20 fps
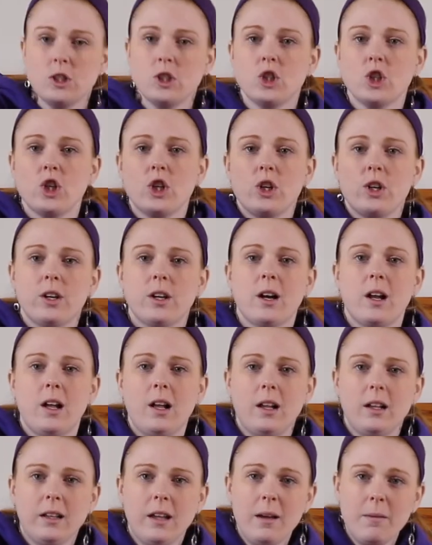Stir it
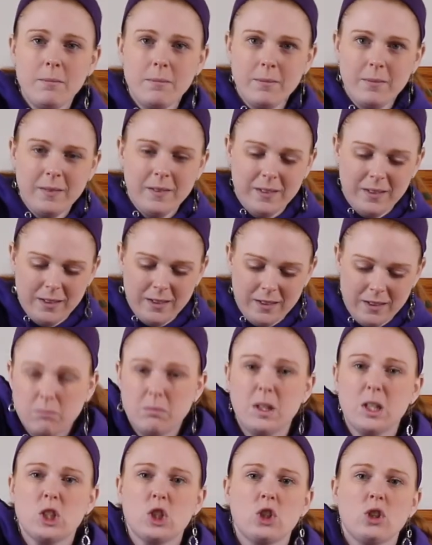all up.
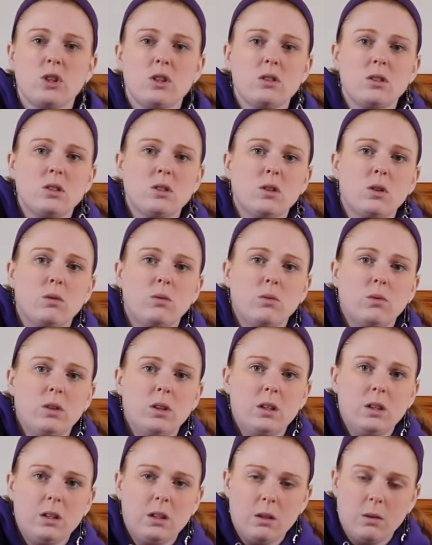Make sure you stir
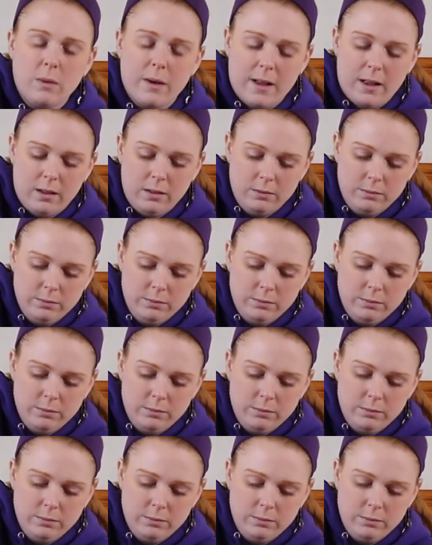really well.